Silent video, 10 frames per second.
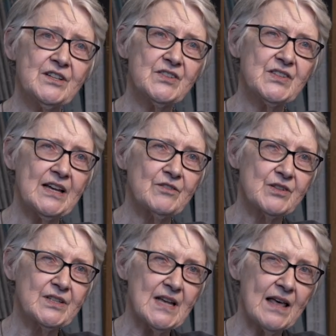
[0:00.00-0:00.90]

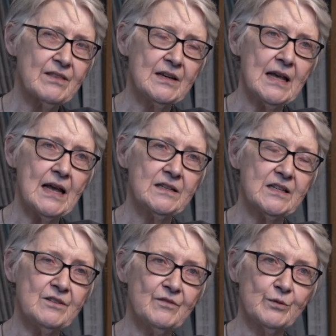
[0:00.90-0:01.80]
Cassandra's death in
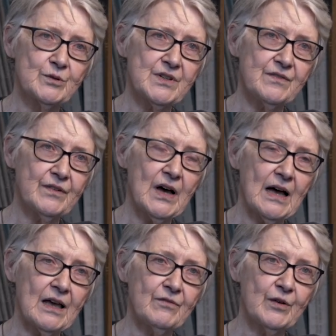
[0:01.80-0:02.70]

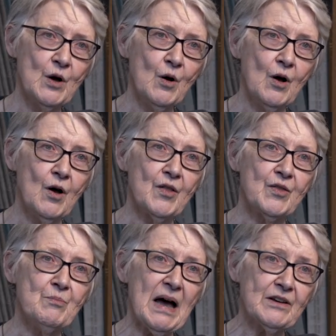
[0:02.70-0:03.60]
1845,
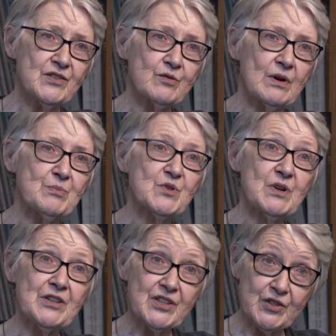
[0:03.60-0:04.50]
the manuscripts
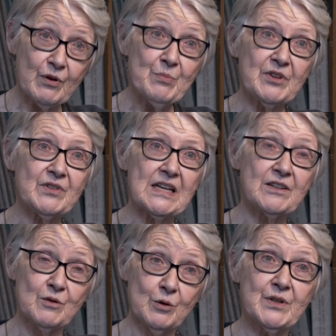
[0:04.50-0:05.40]
were distributed
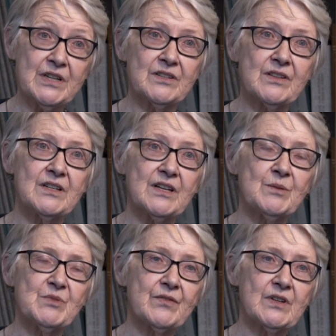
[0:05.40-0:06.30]
according to the
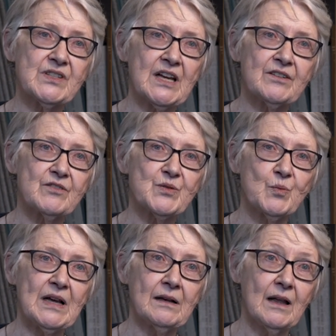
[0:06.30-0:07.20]
terms of Cassandra's
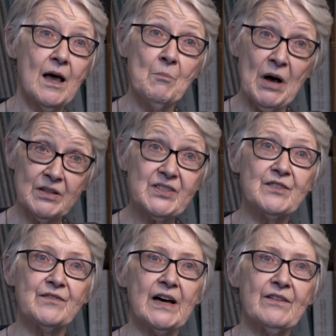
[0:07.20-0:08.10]
will amongst
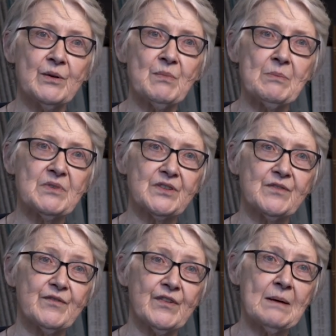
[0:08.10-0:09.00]
surviving members of
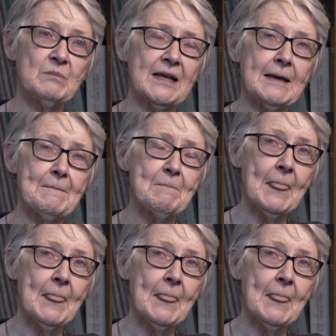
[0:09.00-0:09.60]
the family.